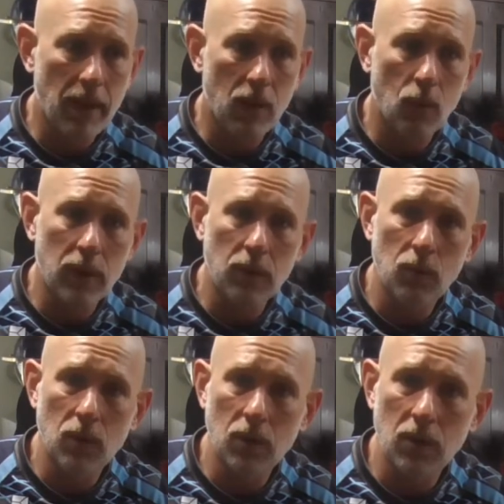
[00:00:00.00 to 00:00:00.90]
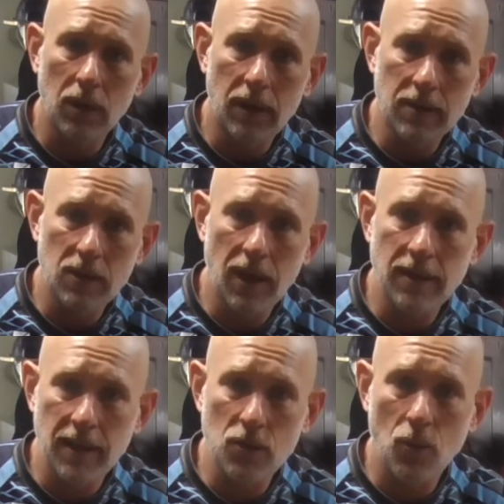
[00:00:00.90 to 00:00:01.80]
we were
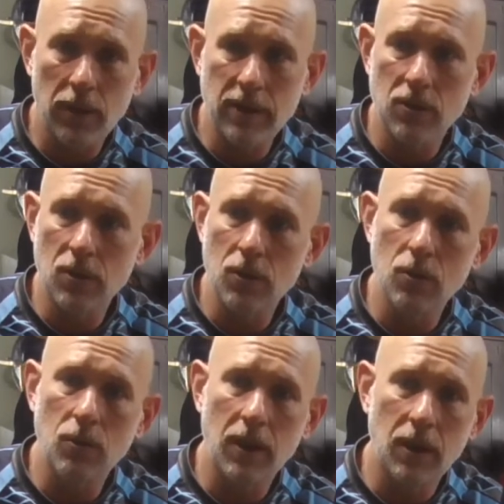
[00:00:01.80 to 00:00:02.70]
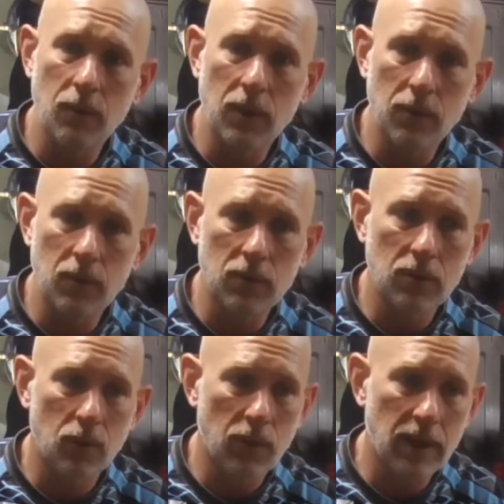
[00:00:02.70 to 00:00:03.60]
inside that 22
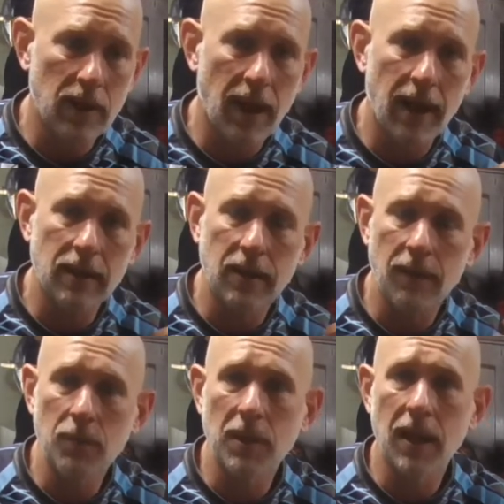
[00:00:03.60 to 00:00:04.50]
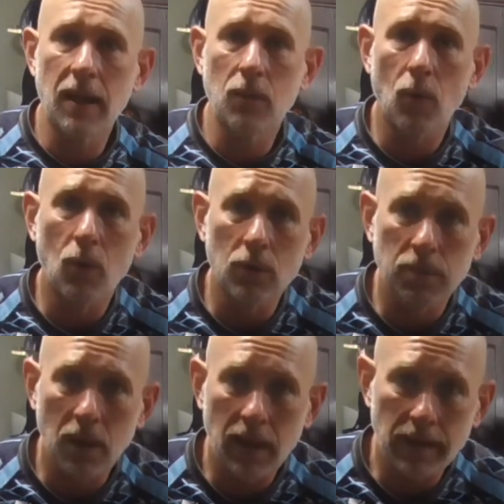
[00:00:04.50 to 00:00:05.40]
and everybody had a role
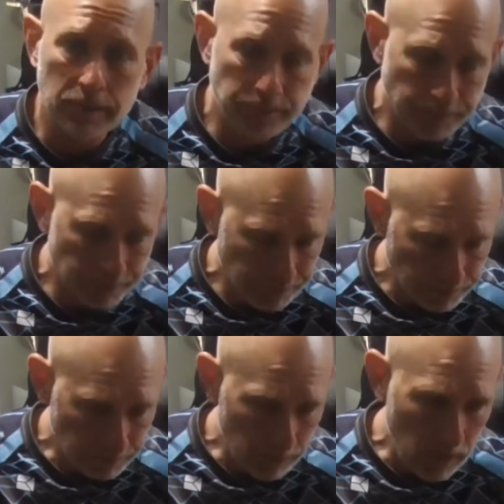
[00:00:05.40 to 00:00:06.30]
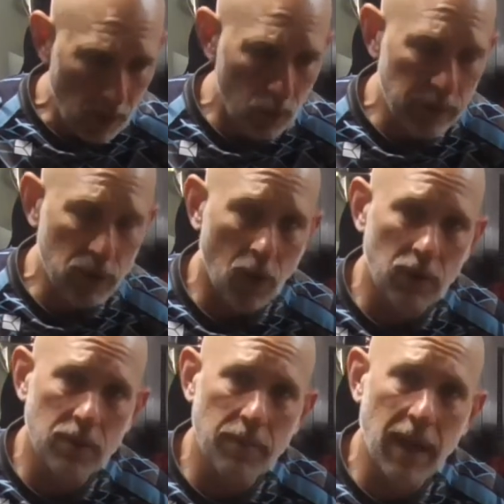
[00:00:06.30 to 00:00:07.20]
to play. We
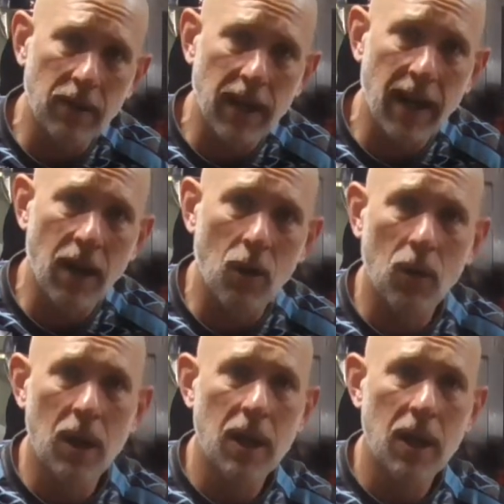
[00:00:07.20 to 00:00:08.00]
talked about how